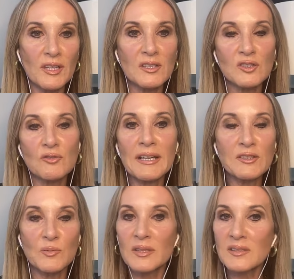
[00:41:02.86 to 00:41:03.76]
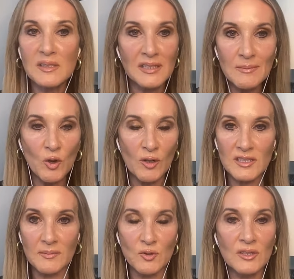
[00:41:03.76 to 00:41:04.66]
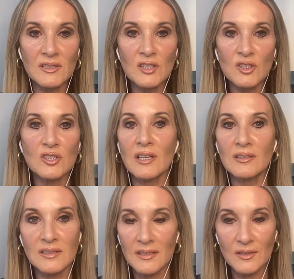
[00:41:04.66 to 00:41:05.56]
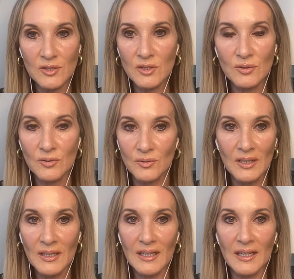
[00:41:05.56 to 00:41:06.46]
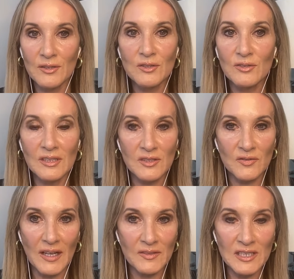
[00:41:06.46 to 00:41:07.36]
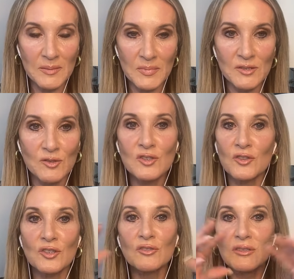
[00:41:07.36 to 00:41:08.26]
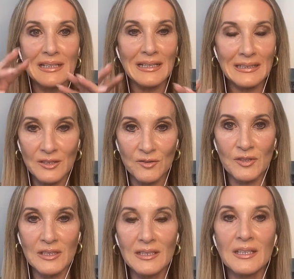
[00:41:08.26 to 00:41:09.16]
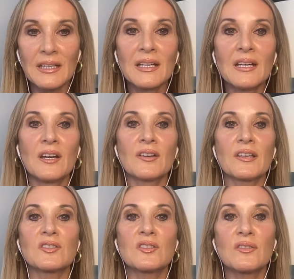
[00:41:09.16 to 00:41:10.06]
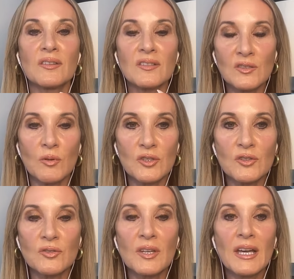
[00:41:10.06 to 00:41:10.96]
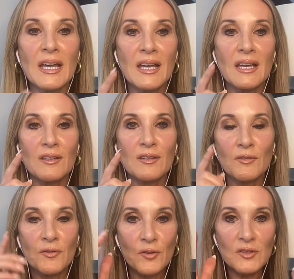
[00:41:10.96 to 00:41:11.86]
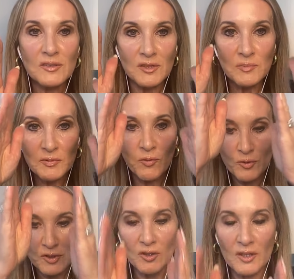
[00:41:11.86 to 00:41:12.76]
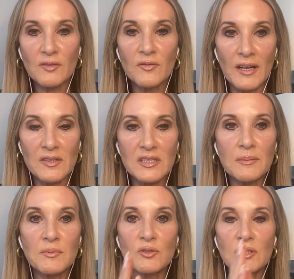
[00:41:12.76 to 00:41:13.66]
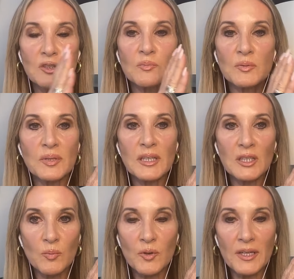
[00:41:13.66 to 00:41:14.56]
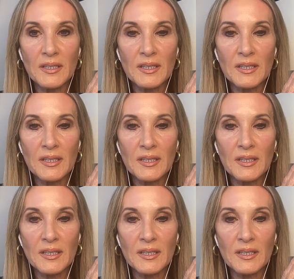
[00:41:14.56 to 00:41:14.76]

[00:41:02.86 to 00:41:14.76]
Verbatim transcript: to relate to, but it's the same concept. You can teach a child as young as two how to do these five steps. You just got to do it slightly differently. Okay, so this is what you do the first, just before you start the five steps, you need to prepare your brain